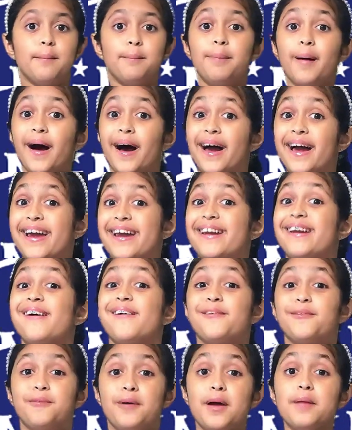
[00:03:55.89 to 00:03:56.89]
But
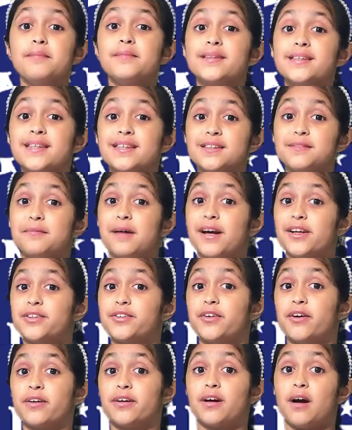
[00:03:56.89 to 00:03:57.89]
when Mrs.
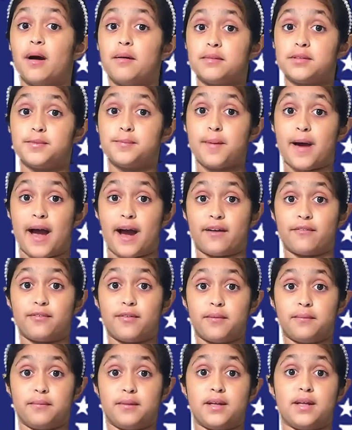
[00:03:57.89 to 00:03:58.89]
Matron comes back
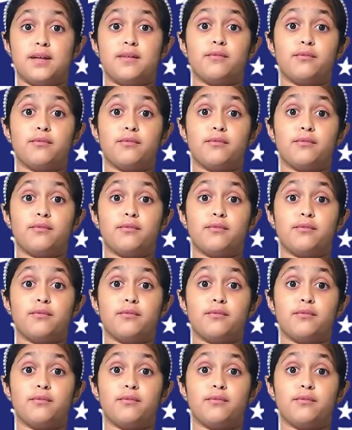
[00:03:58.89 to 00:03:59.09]
from the